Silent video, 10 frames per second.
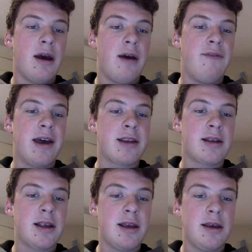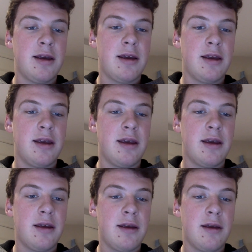Eventually,
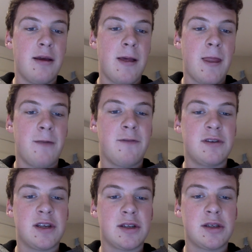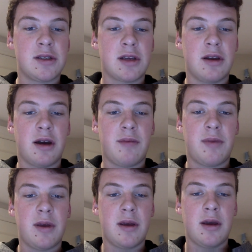physicians cannot
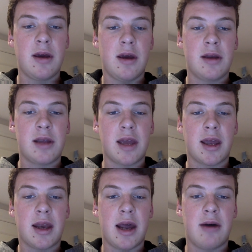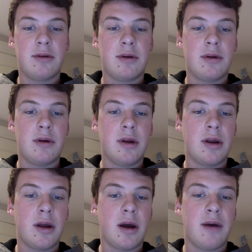be taken out
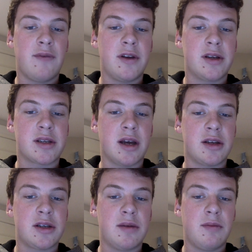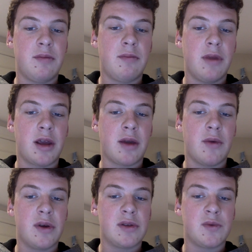of the discussion
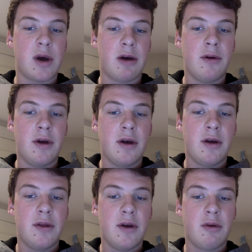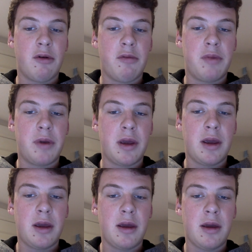making as well. There will
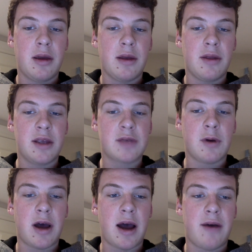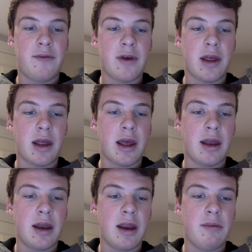be this will have
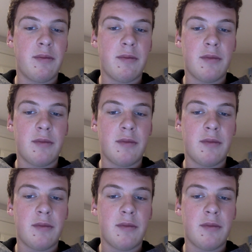an, an